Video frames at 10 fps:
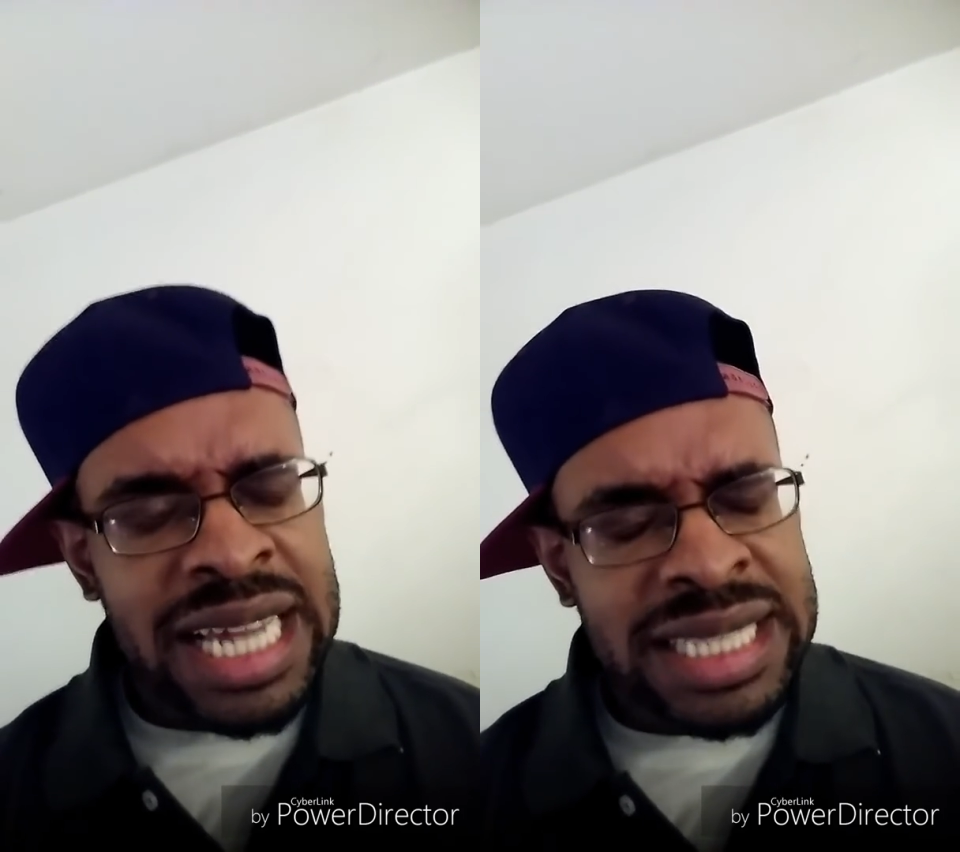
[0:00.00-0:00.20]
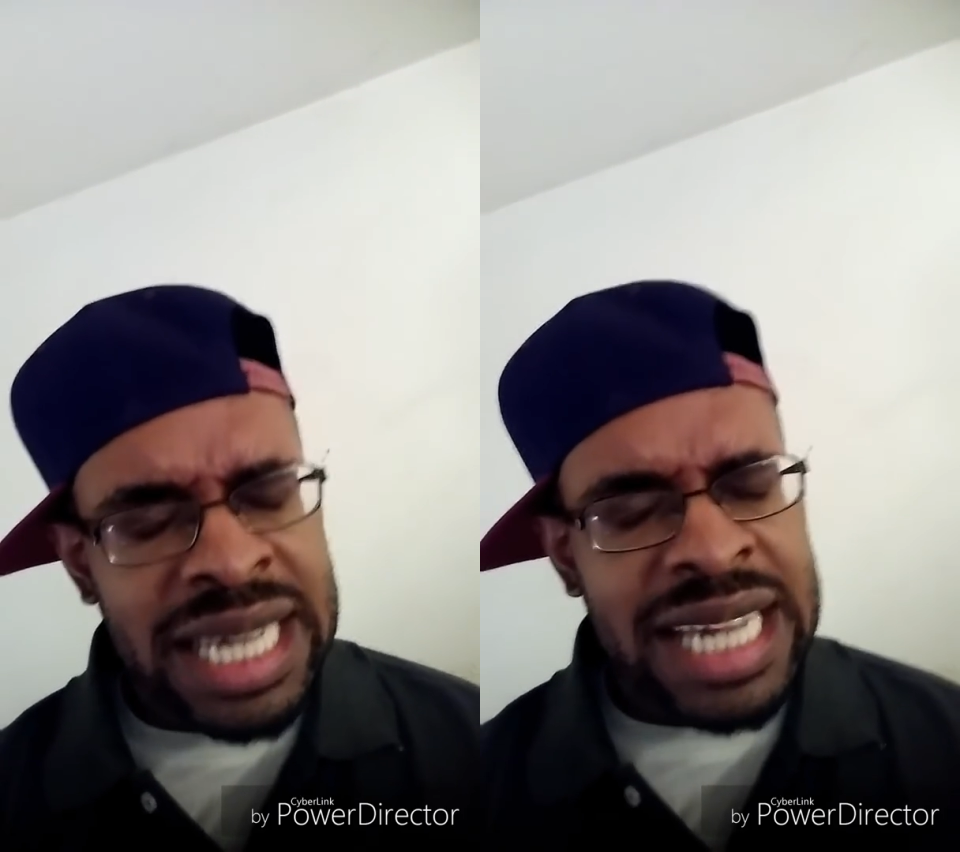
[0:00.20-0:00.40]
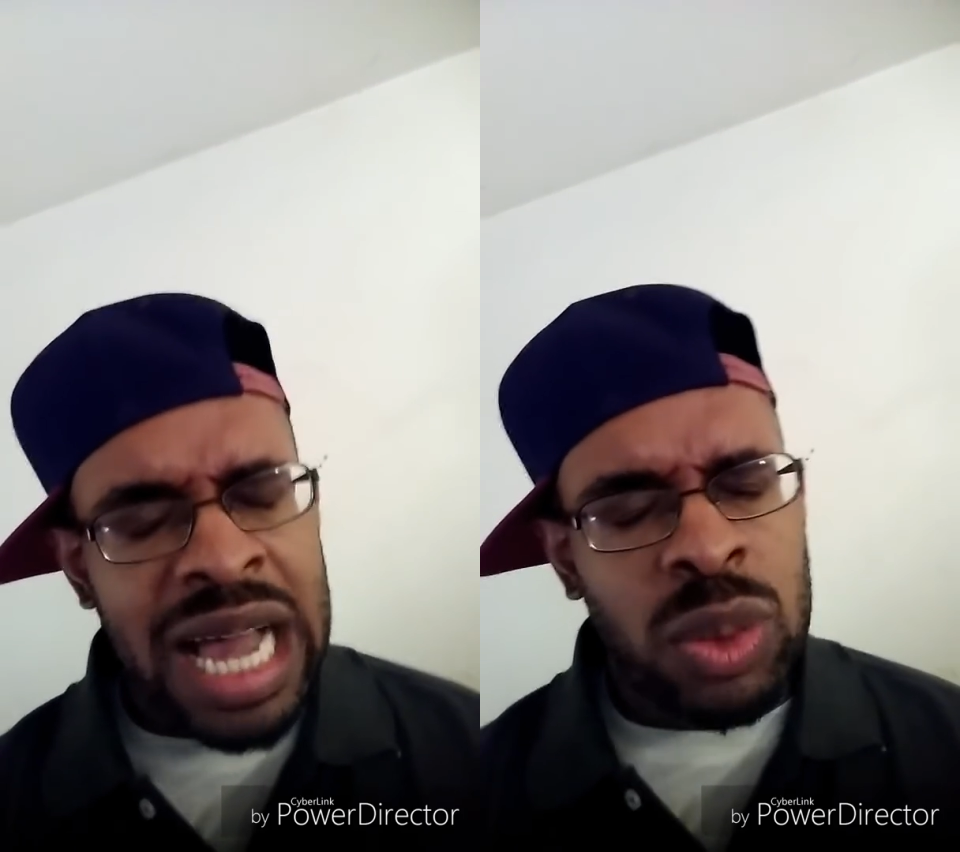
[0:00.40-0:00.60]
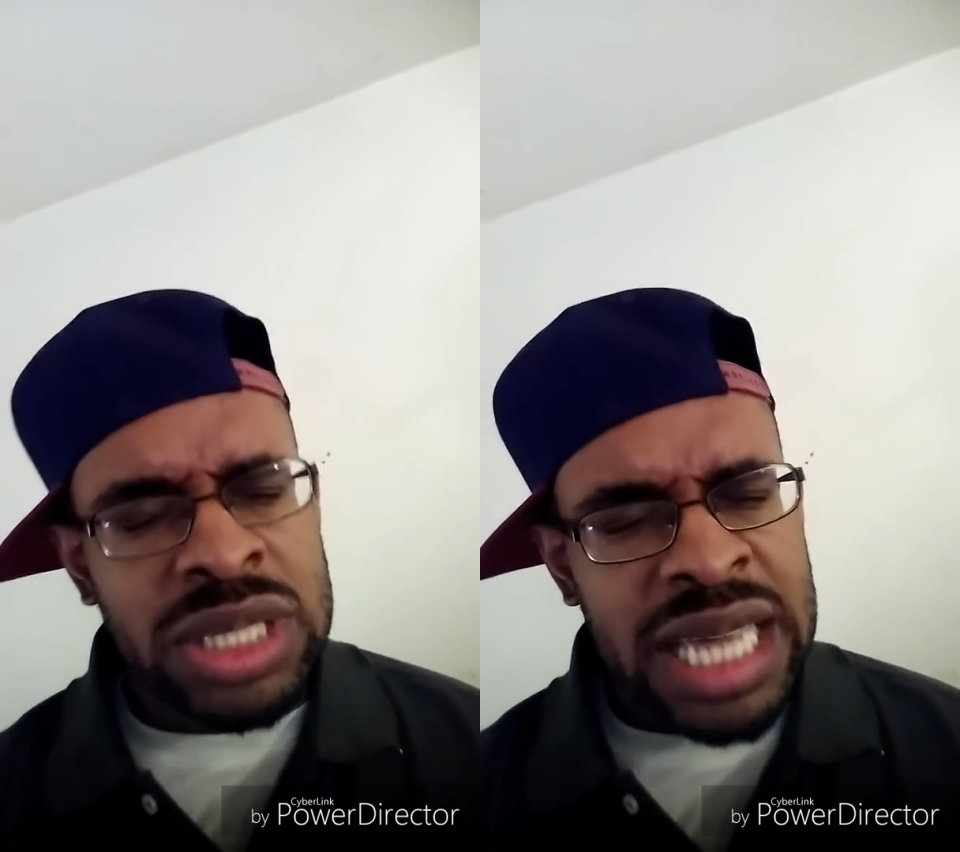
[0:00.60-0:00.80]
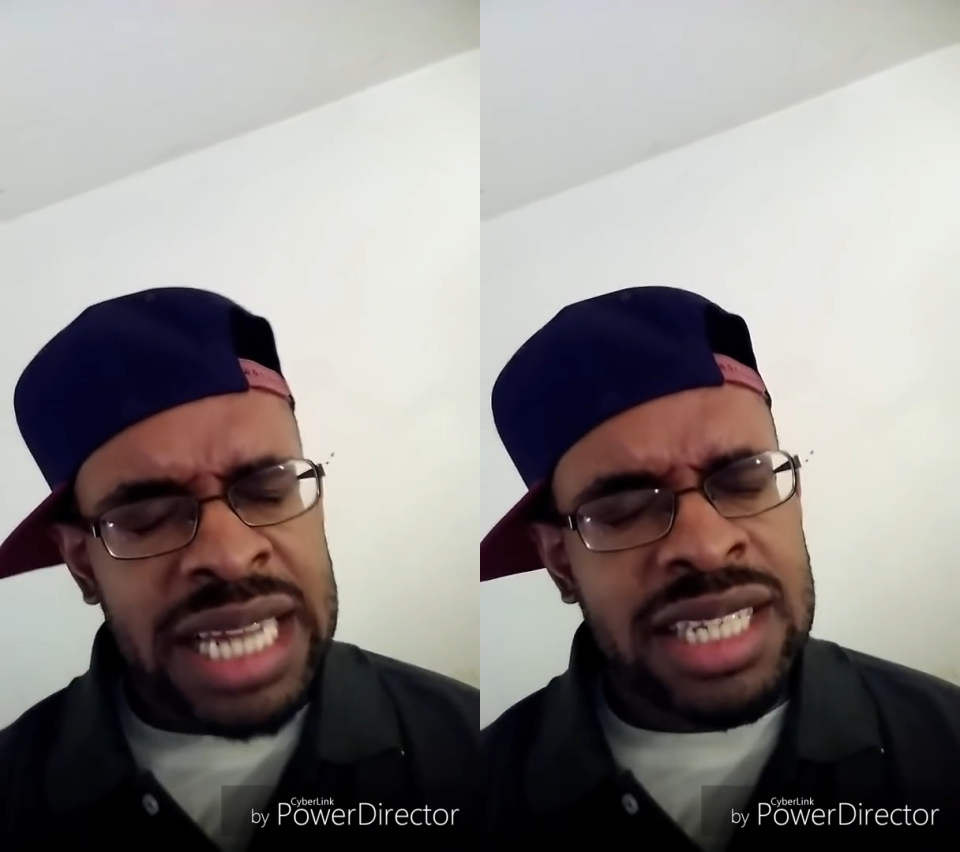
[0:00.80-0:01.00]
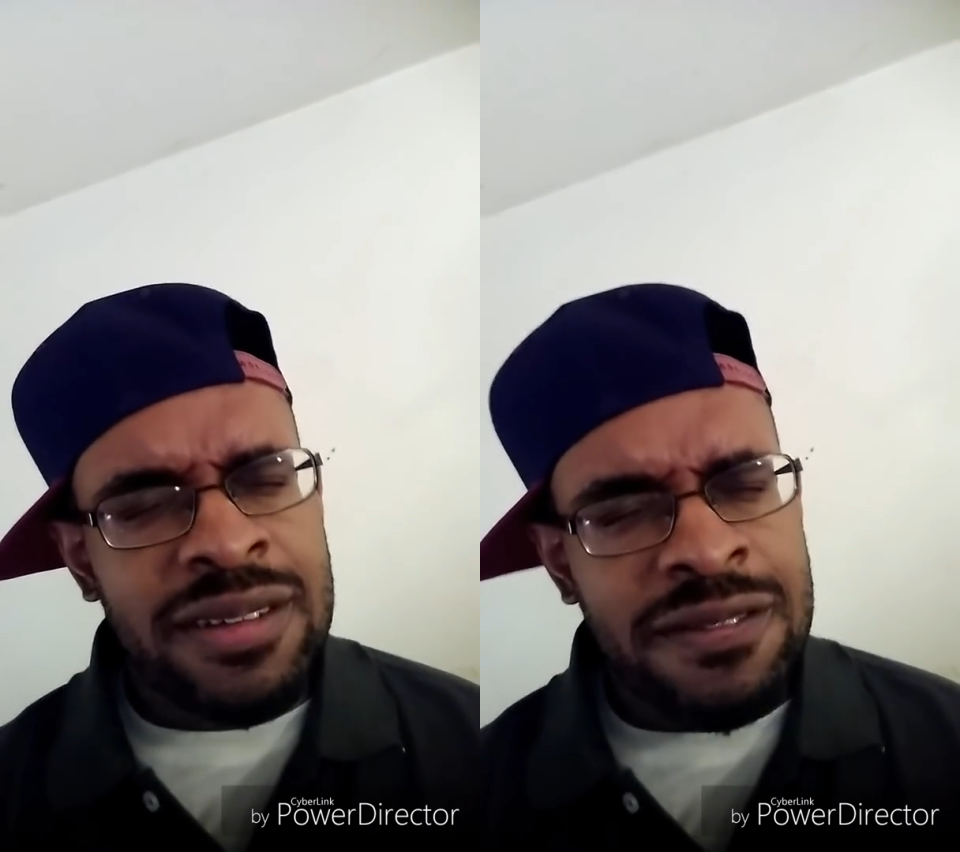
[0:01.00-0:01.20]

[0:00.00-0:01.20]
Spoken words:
I think I would take the